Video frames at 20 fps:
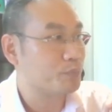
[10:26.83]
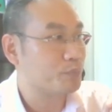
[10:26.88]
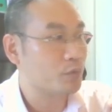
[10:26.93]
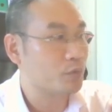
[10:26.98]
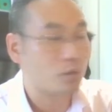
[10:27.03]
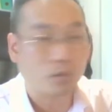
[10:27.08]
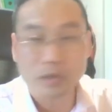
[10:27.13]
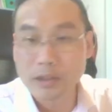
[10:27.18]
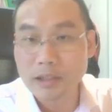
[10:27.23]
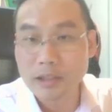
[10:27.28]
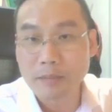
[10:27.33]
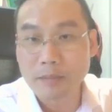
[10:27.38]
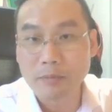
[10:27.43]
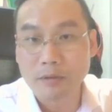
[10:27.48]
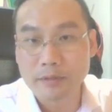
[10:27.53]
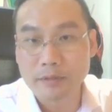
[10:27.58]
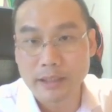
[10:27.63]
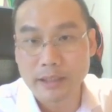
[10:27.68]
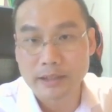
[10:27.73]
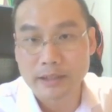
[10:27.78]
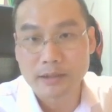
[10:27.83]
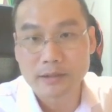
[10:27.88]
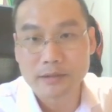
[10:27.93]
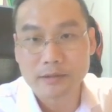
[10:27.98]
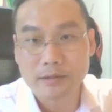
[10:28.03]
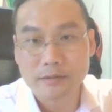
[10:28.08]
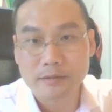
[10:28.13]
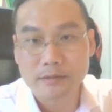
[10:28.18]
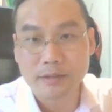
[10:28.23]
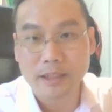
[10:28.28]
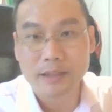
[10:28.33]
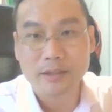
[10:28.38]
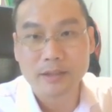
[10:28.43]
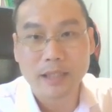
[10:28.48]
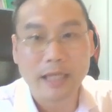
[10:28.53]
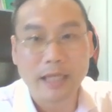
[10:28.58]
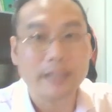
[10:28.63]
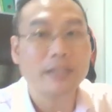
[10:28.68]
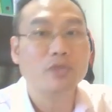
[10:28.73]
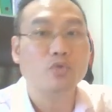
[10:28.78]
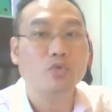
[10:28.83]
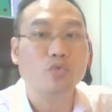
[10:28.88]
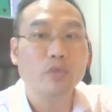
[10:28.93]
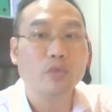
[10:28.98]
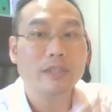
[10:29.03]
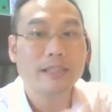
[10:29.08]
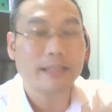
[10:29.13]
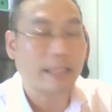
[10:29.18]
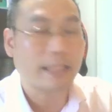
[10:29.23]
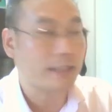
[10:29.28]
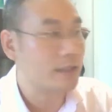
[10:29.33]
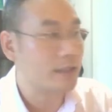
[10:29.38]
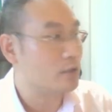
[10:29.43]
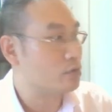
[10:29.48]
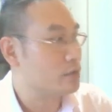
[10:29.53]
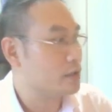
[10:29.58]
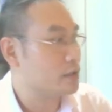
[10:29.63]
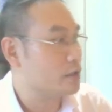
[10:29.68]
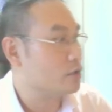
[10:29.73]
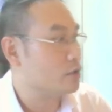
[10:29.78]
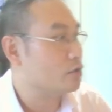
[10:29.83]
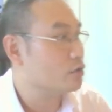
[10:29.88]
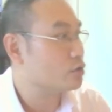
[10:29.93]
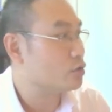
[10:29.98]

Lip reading: total number of days, right? I need to reset it to 0.